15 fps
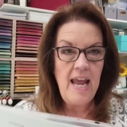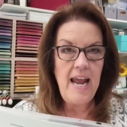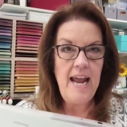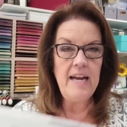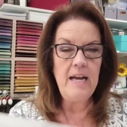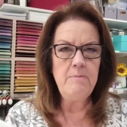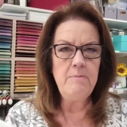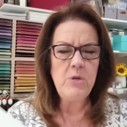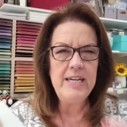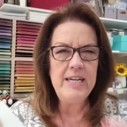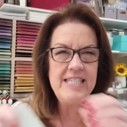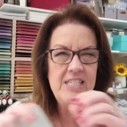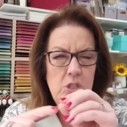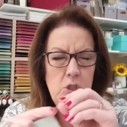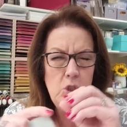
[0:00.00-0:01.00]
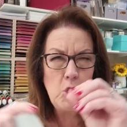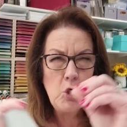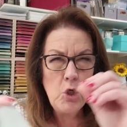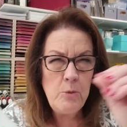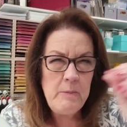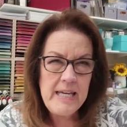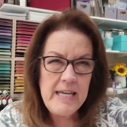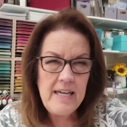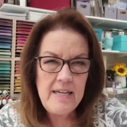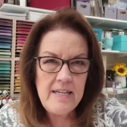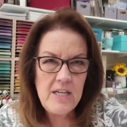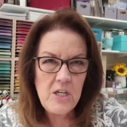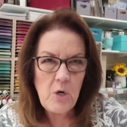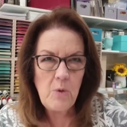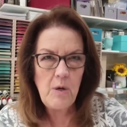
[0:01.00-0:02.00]
And I'm trying to zoom in,
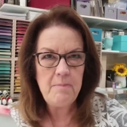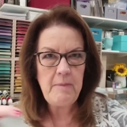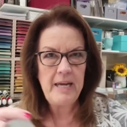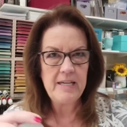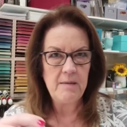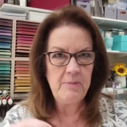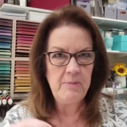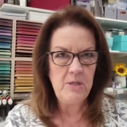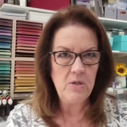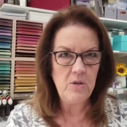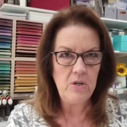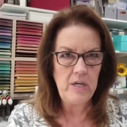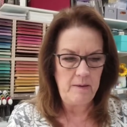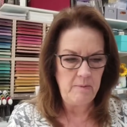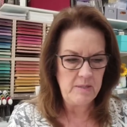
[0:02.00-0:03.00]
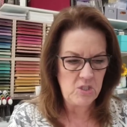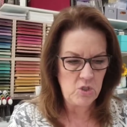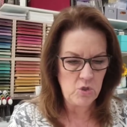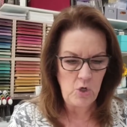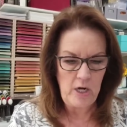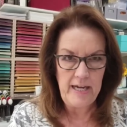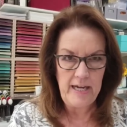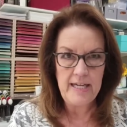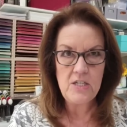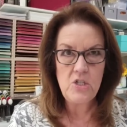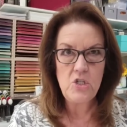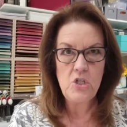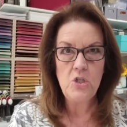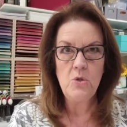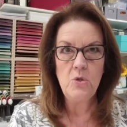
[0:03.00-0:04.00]
you know, on my computer and I was trying
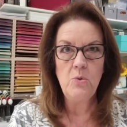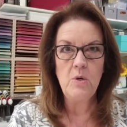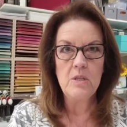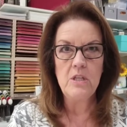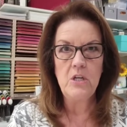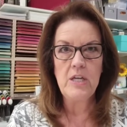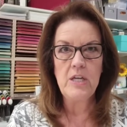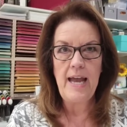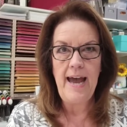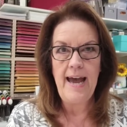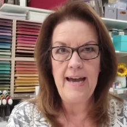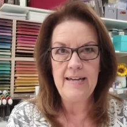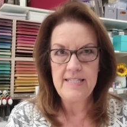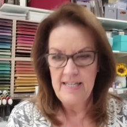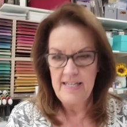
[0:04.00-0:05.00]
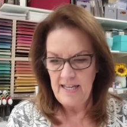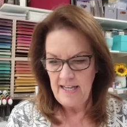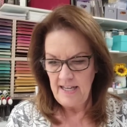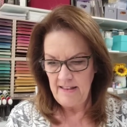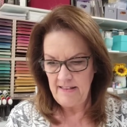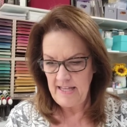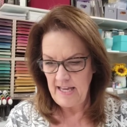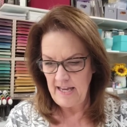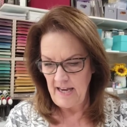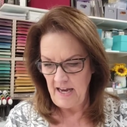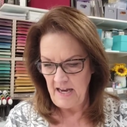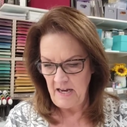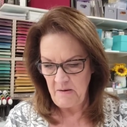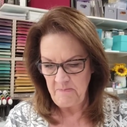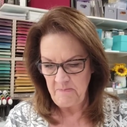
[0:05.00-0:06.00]
to look at the,
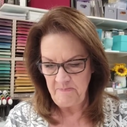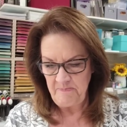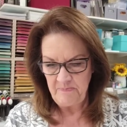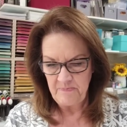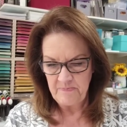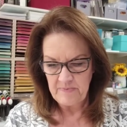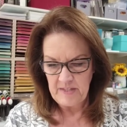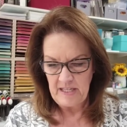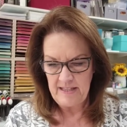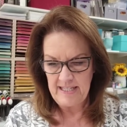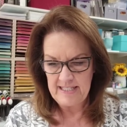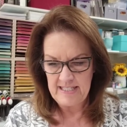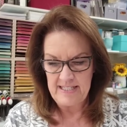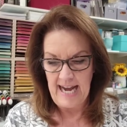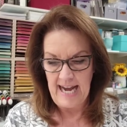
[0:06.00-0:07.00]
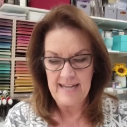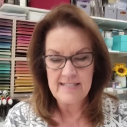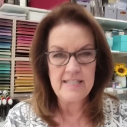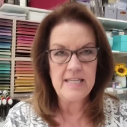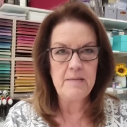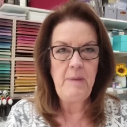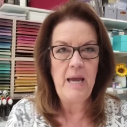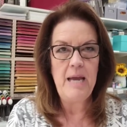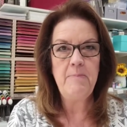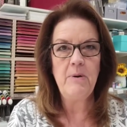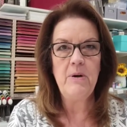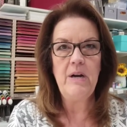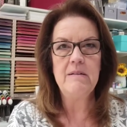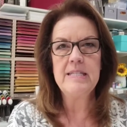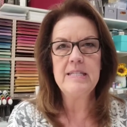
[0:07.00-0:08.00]
um, this dazzling
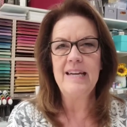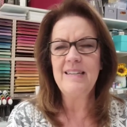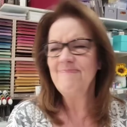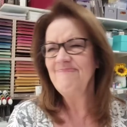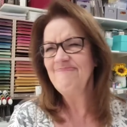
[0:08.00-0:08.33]
paper, I was like,